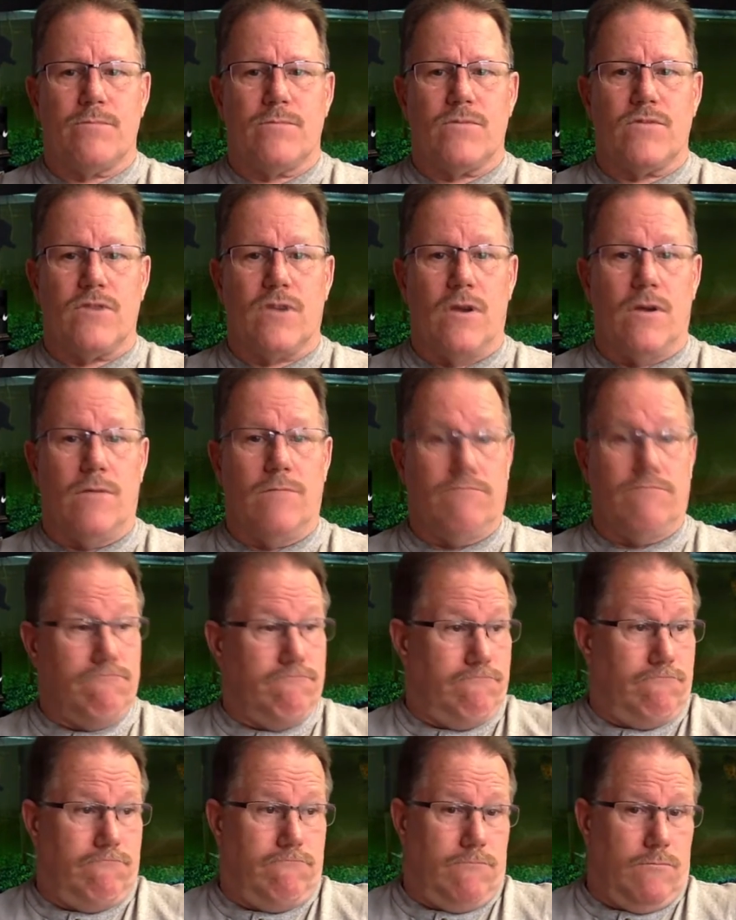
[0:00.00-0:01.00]
So,
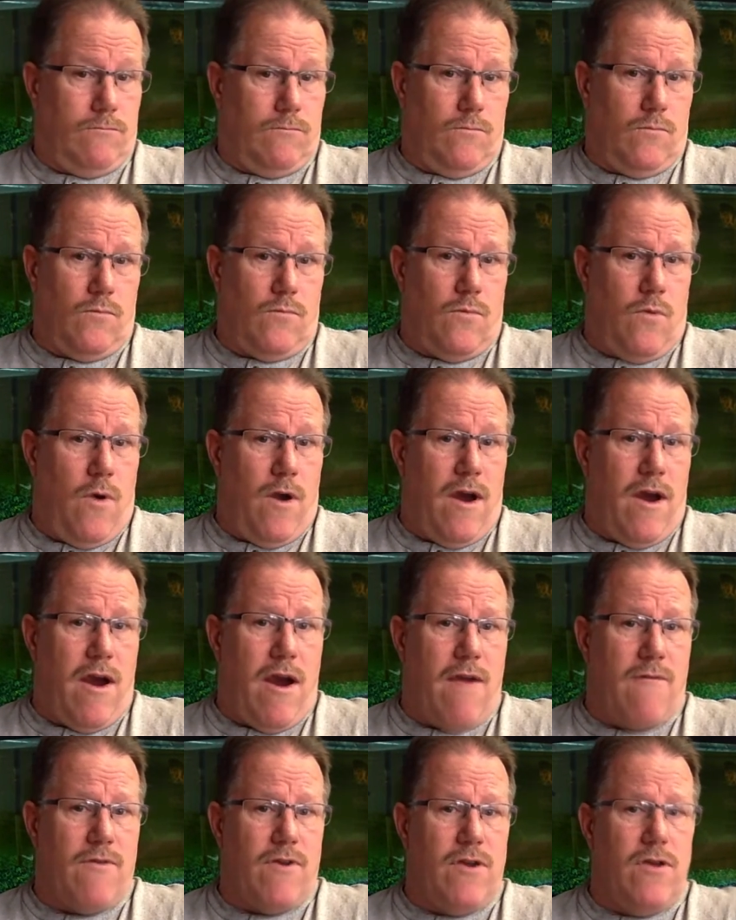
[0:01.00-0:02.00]

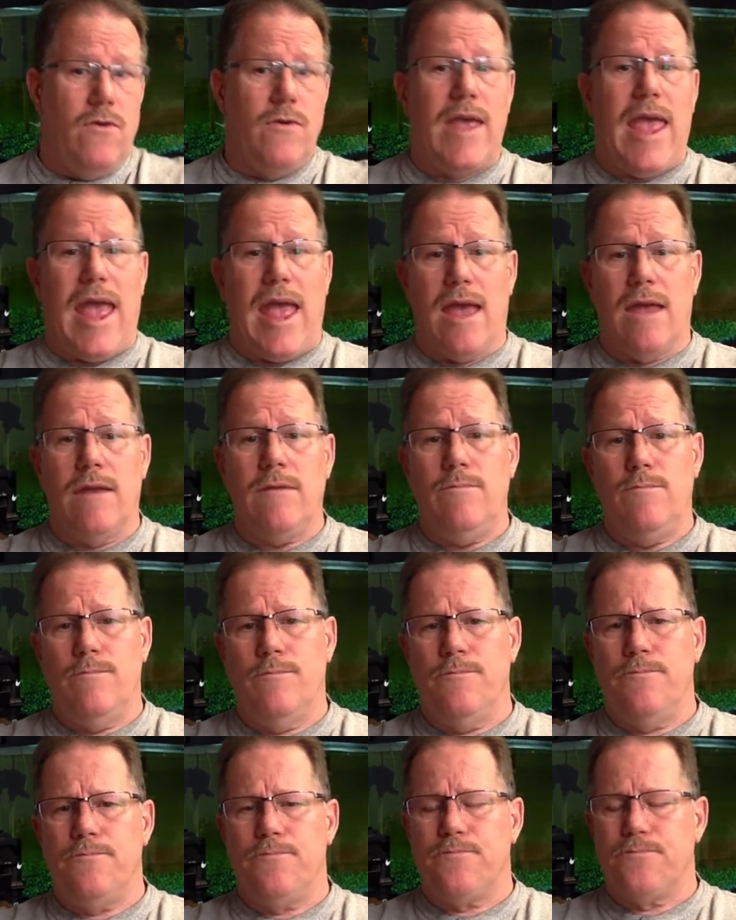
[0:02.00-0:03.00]
wherever you can,
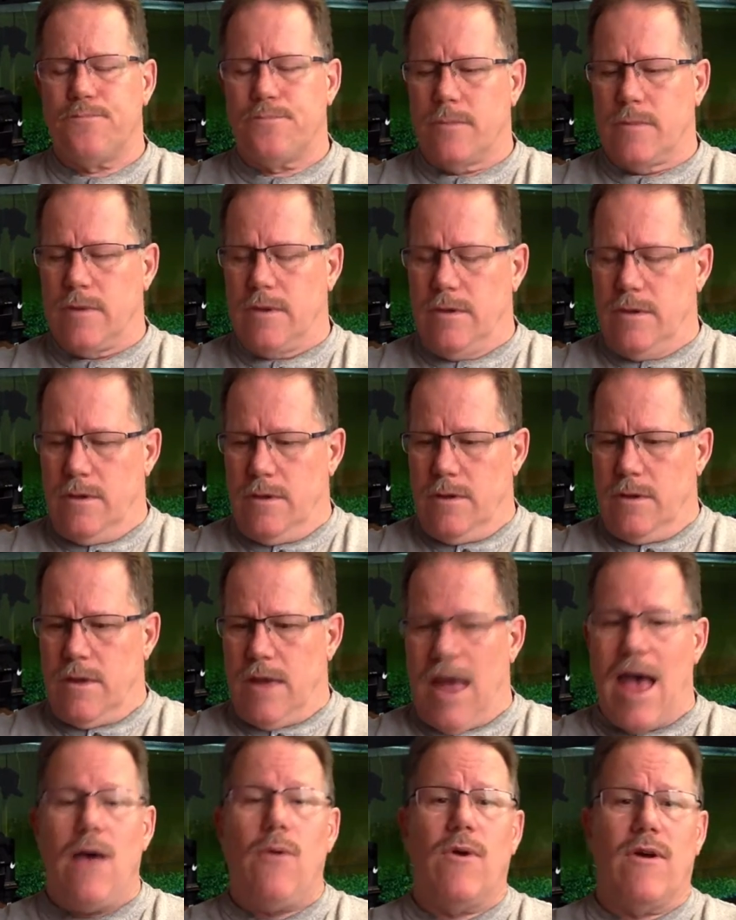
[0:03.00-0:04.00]

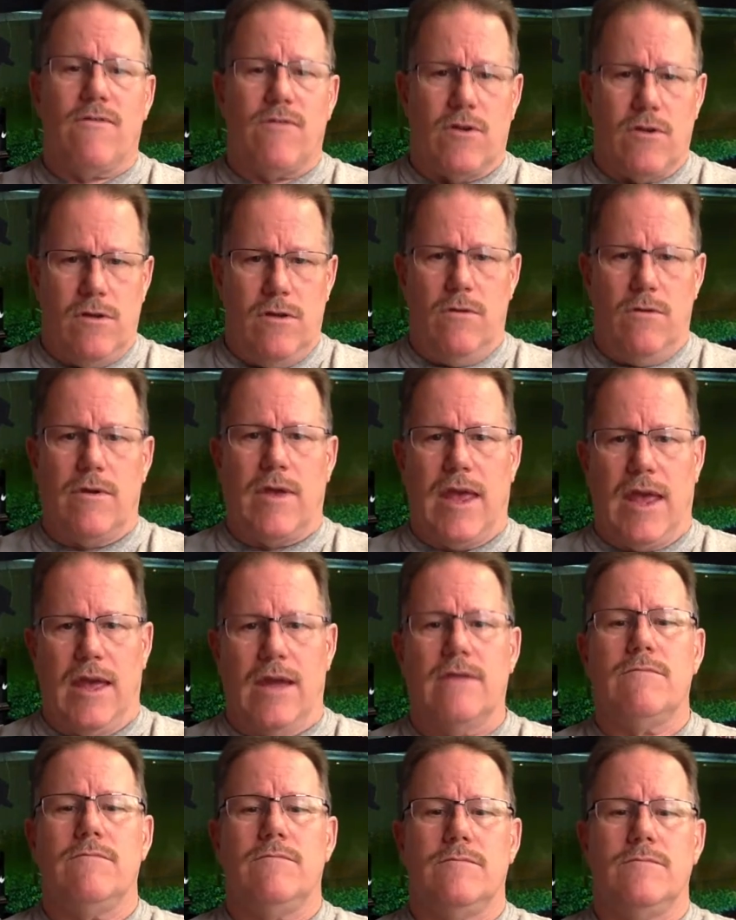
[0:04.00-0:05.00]
however you can,